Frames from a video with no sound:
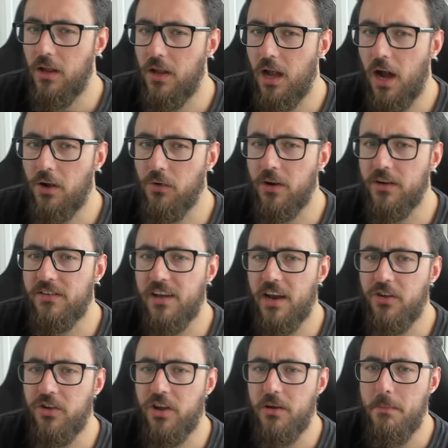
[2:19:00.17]
I don't understand
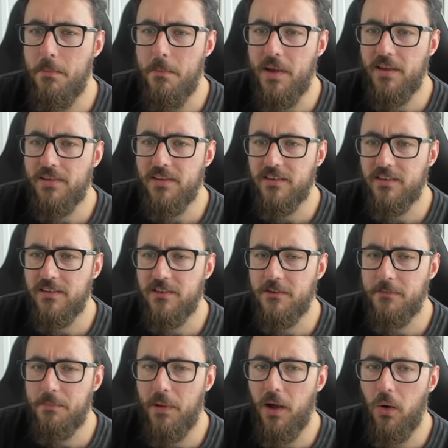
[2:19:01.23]
how you can miss a
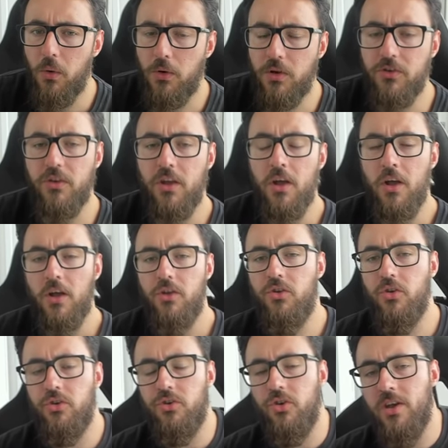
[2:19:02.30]
spell because
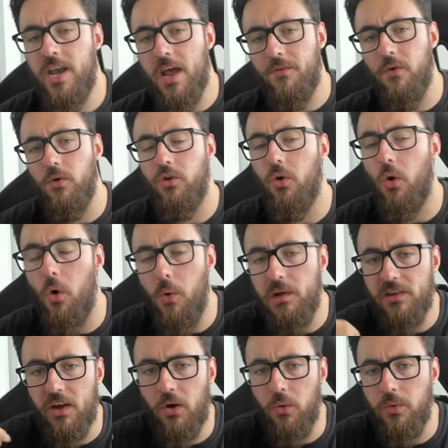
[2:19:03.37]
you're, you're never you're
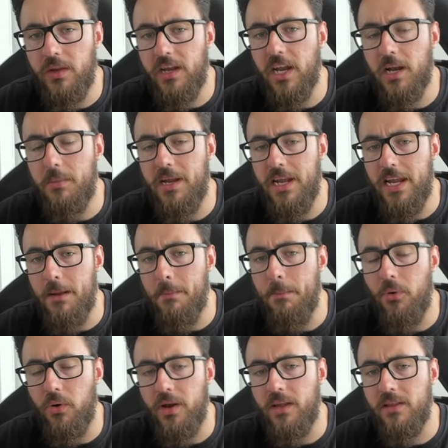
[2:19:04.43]
always only going to be
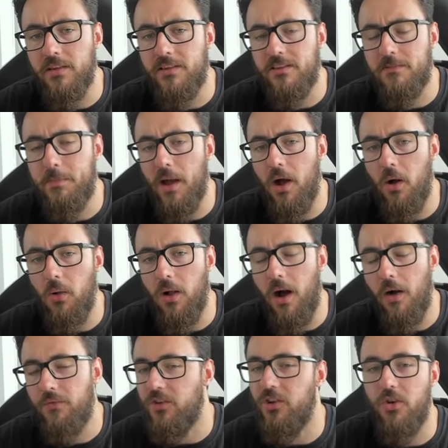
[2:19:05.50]
inputting the spell
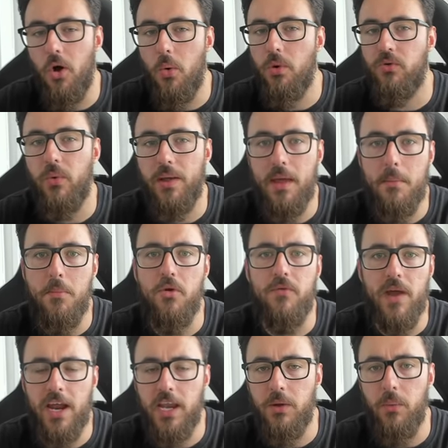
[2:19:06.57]
after you know which way they move
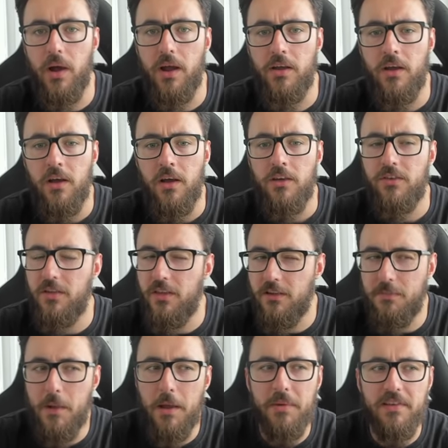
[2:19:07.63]
anyway. So
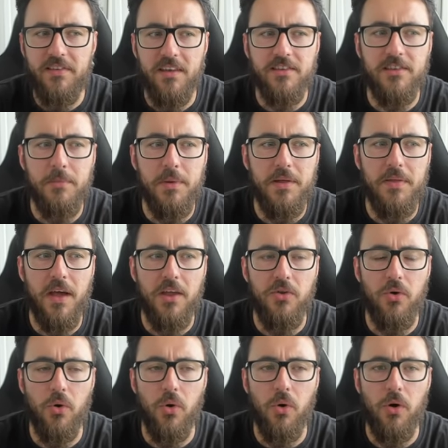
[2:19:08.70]
this maybe says to me that
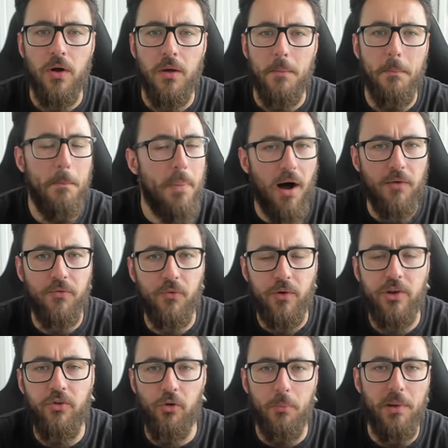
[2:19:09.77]
you're
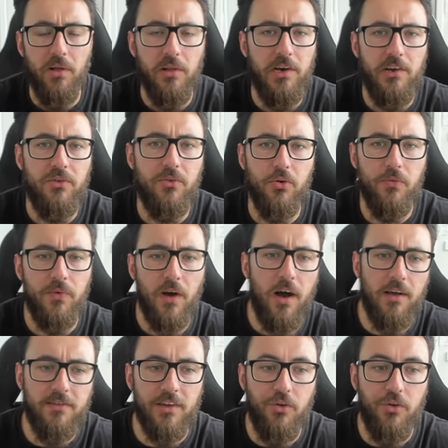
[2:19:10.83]
buffering your abilities too fast.